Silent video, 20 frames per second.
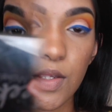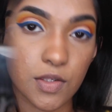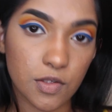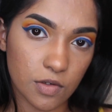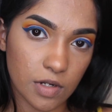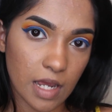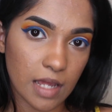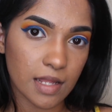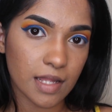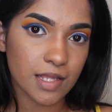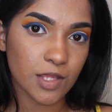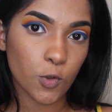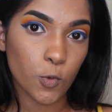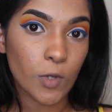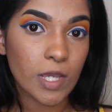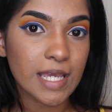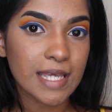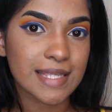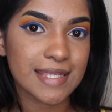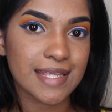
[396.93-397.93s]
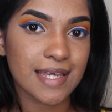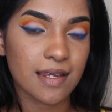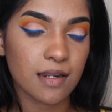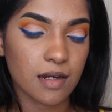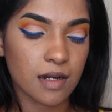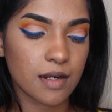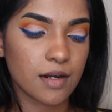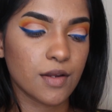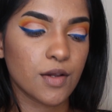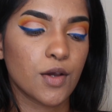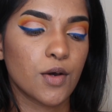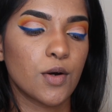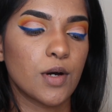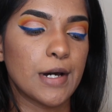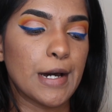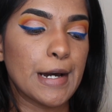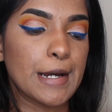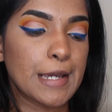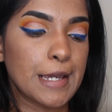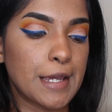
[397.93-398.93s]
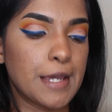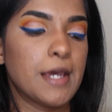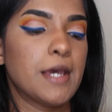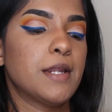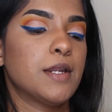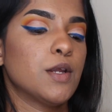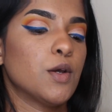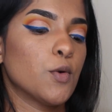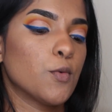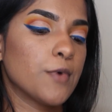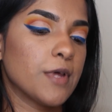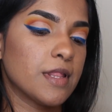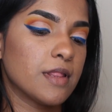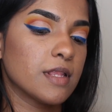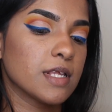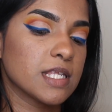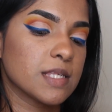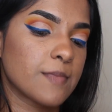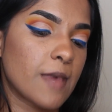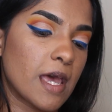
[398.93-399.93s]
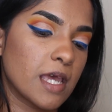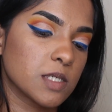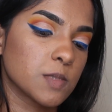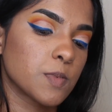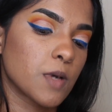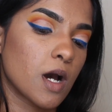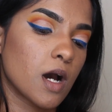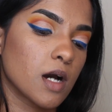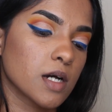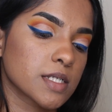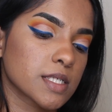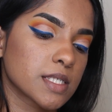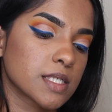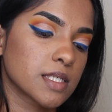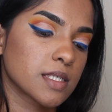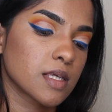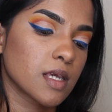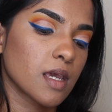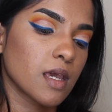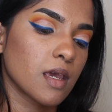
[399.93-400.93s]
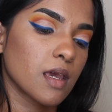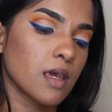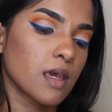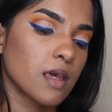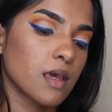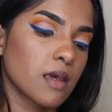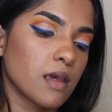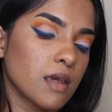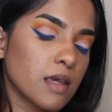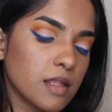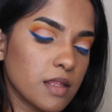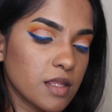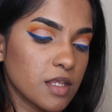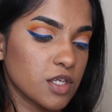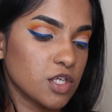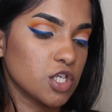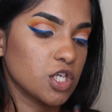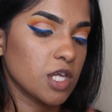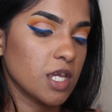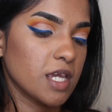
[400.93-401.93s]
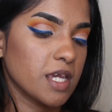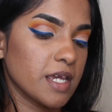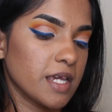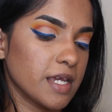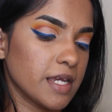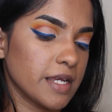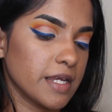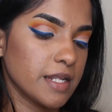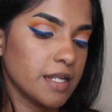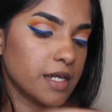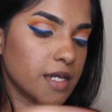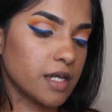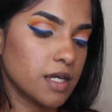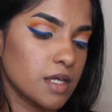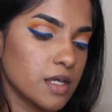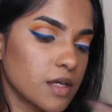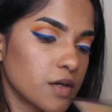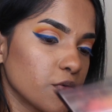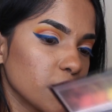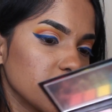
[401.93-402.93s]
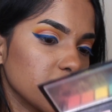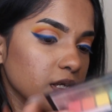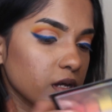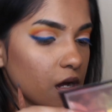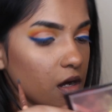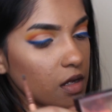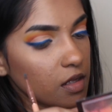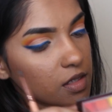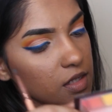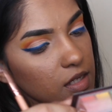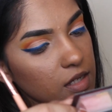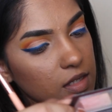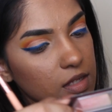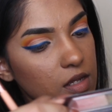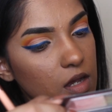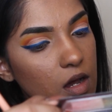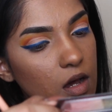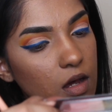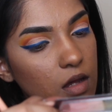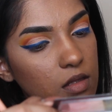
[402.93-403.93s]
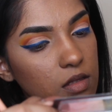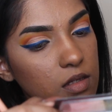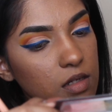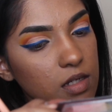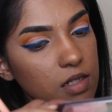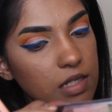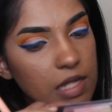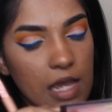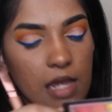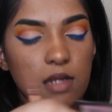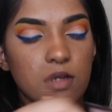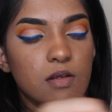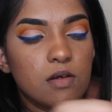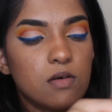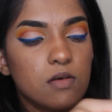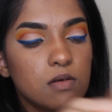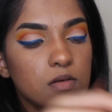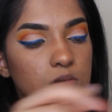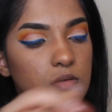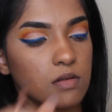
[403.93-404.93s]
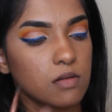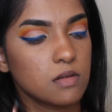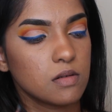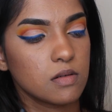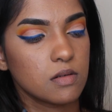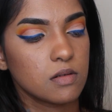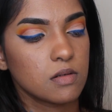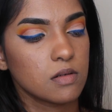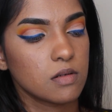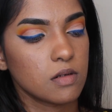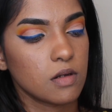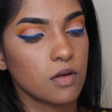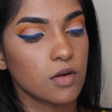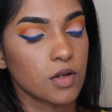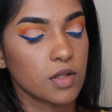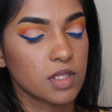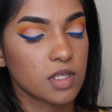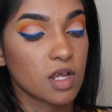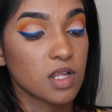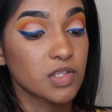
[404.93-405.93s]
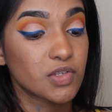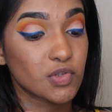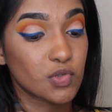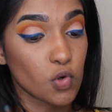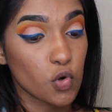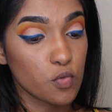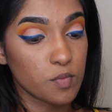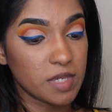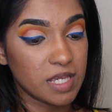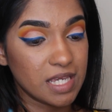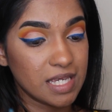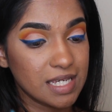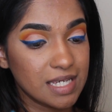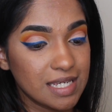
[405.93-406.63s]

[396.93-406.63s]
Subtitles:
So now that the wing is done, I'm going to go again with the Smashbox in the shade, what's it called? It's called Techno. Oh no, it's called Stormy.